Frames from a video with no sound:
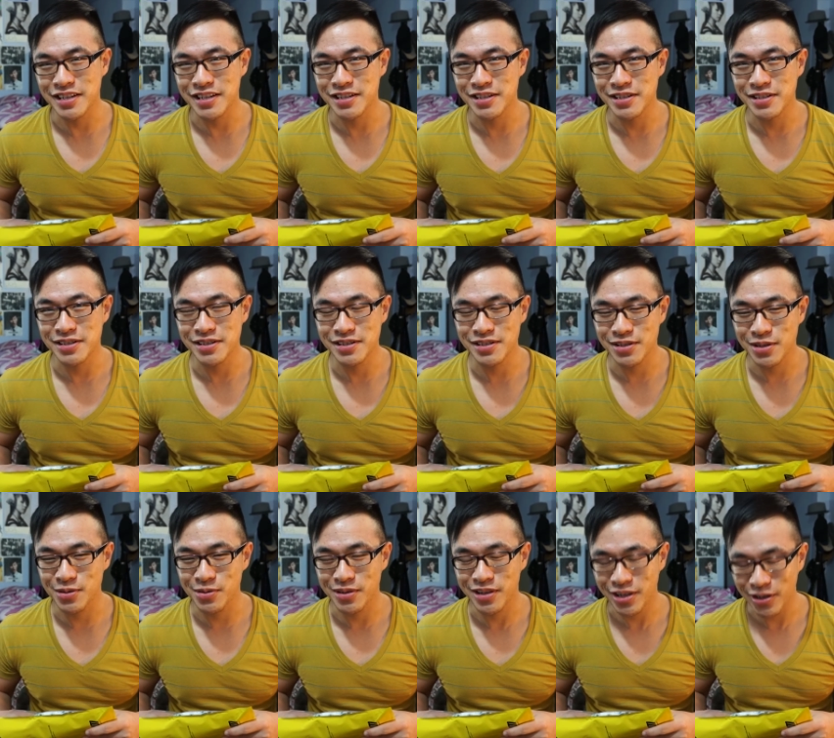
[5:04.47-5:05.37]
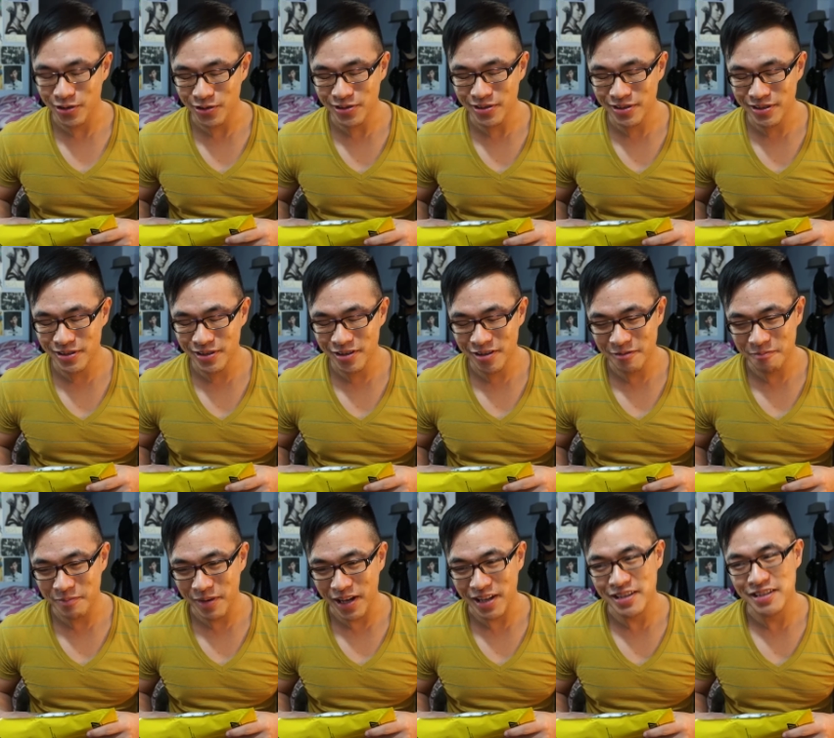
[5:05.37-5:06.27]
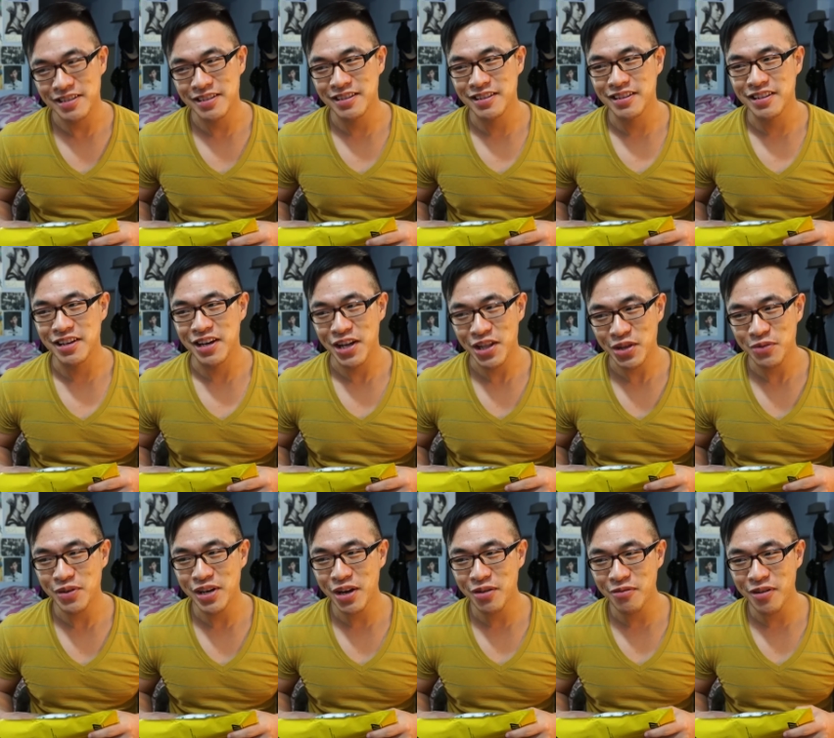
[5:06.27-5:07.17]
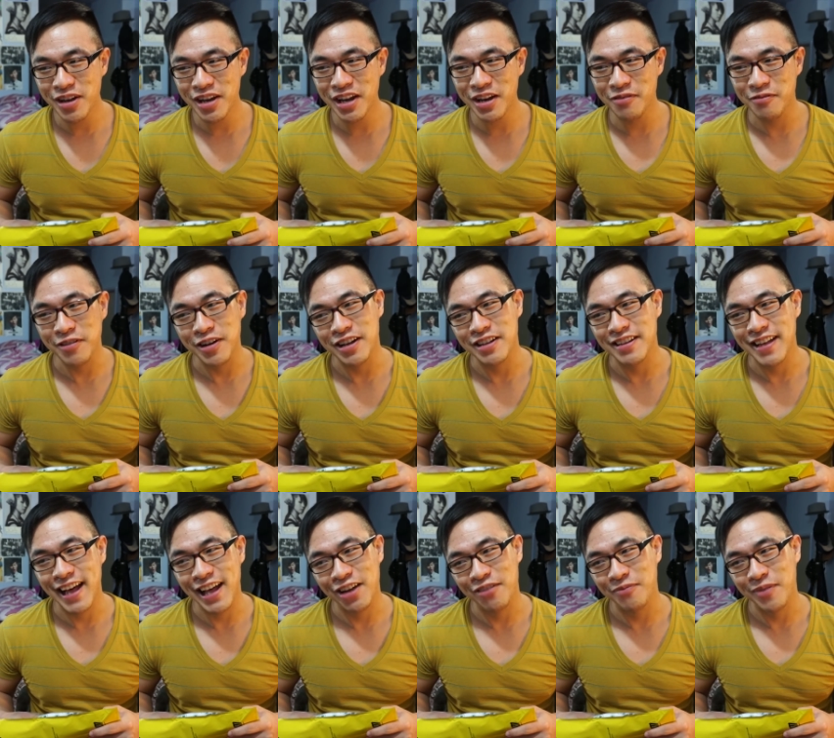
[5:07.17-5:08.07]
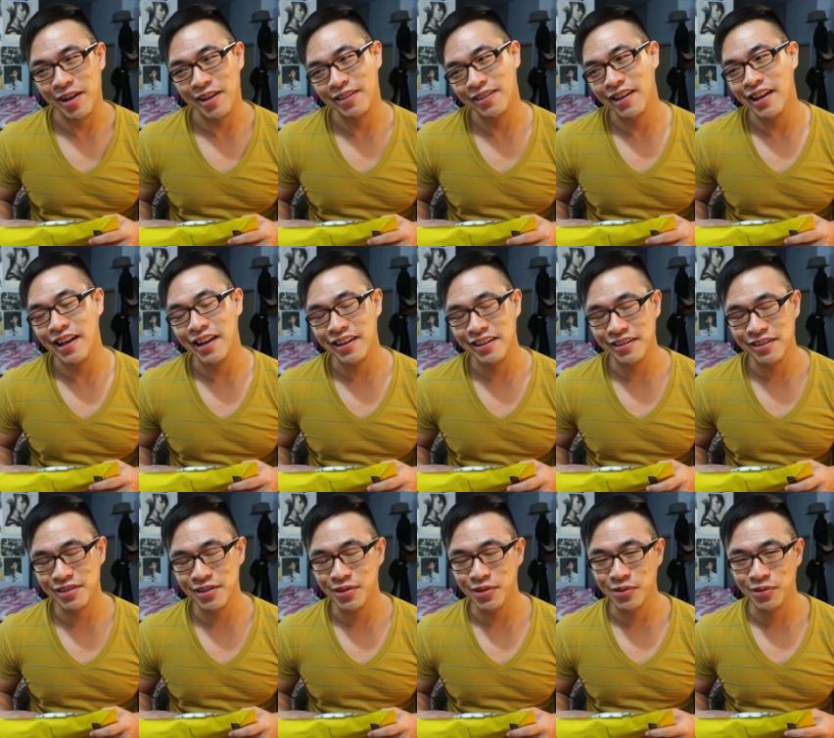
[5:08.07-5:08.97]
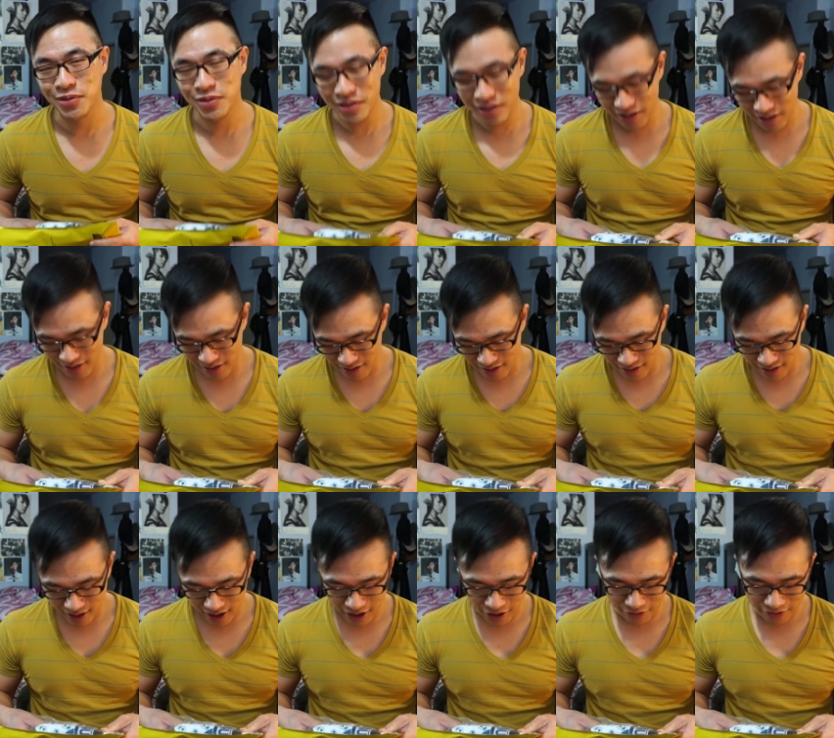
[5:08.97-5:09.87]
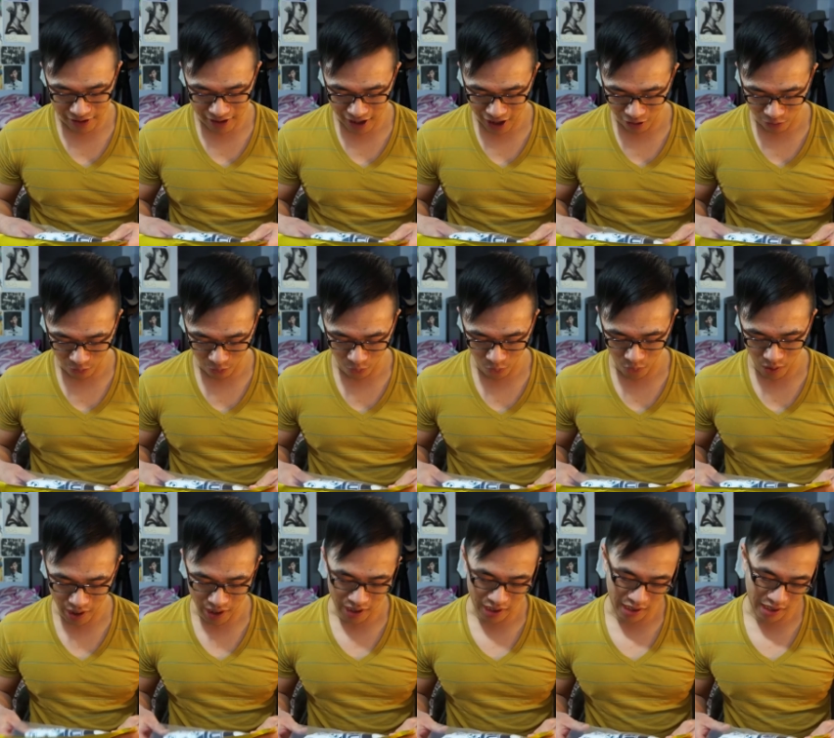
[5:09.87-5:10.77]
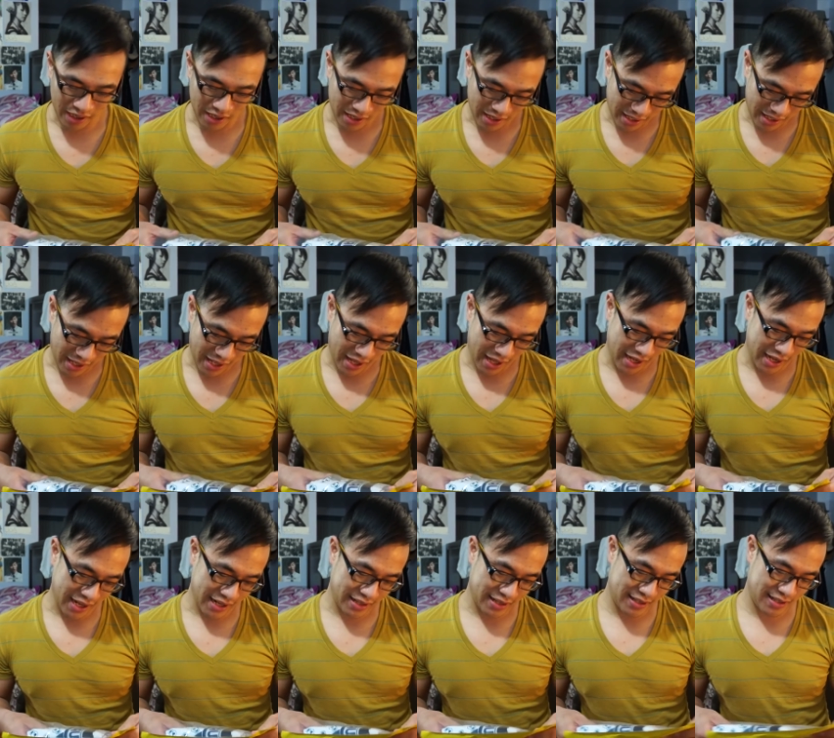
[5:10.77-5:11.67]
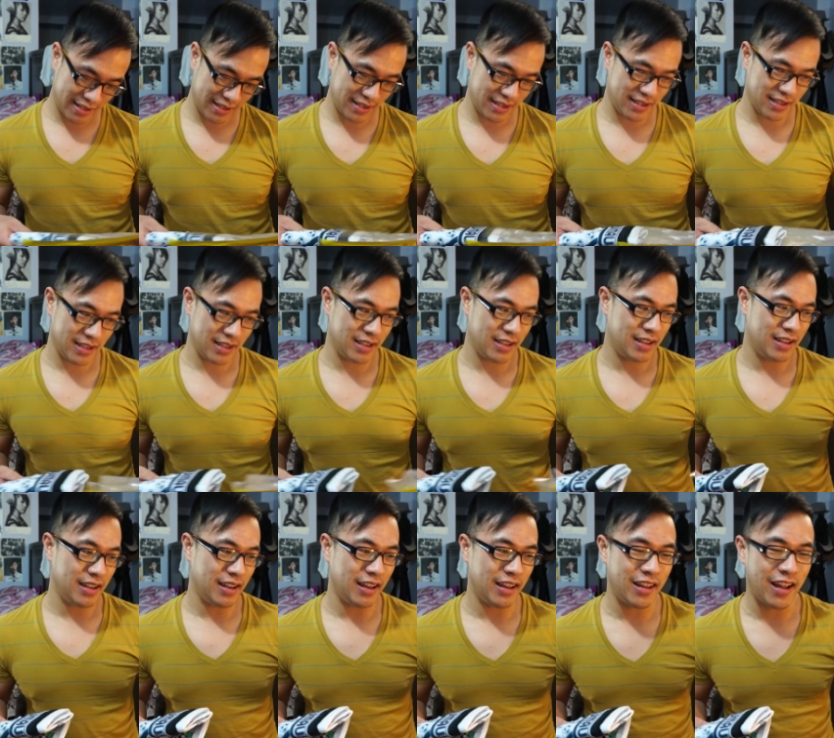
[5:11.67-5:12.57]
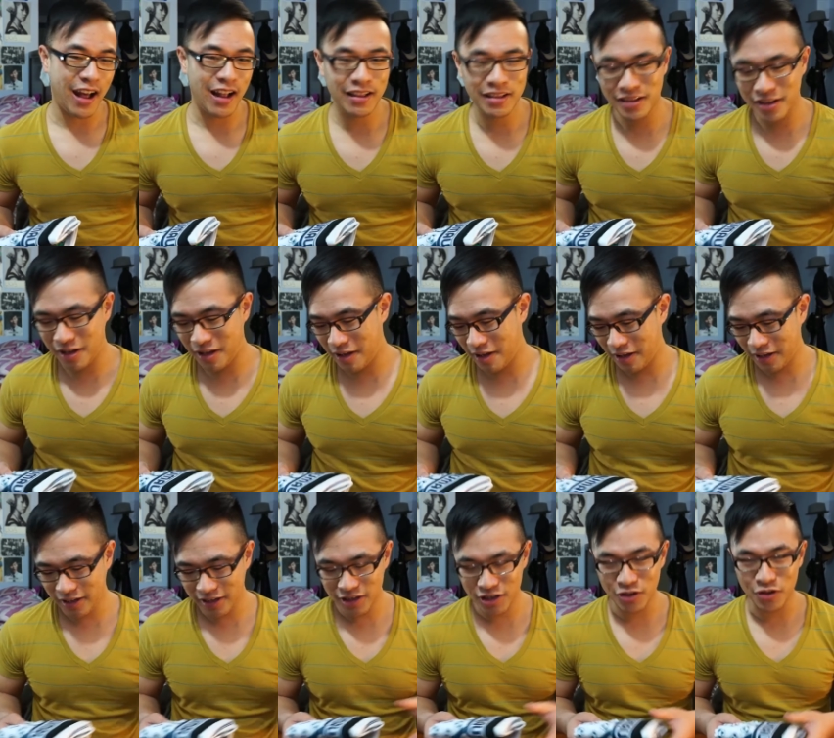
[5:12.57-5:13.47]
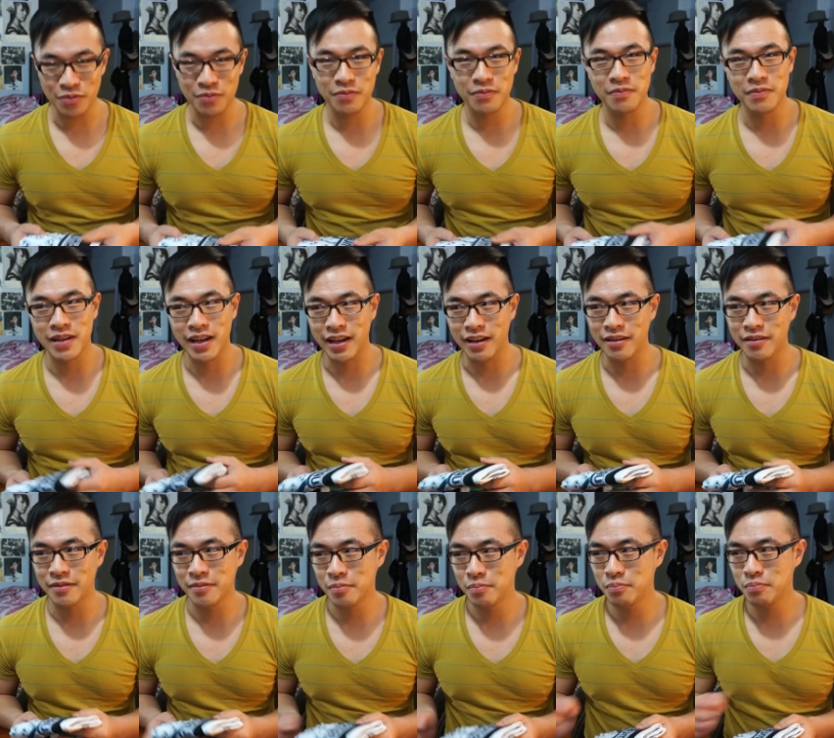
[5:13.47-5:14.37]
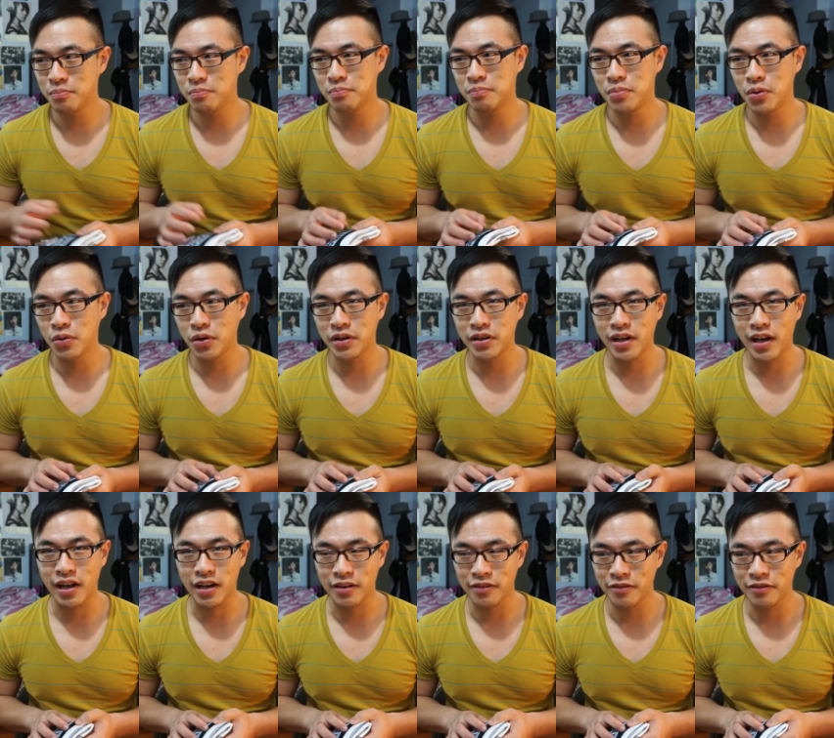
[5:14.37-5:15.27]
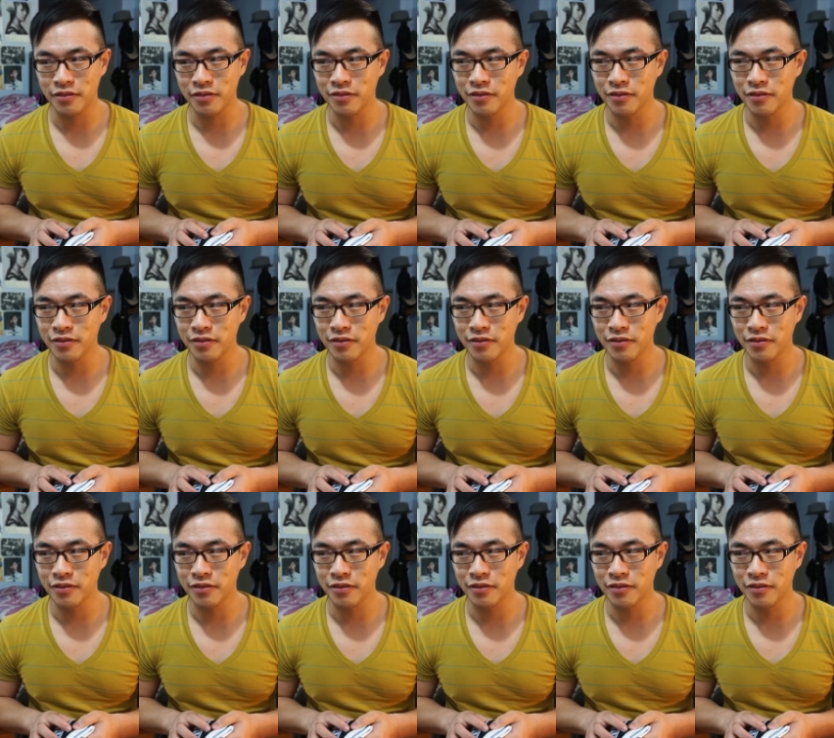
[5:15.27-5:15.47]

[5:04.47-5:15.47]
it's so cute. But the other one I wanted was out of my size. So I only got one. And it's not the cute like polka dot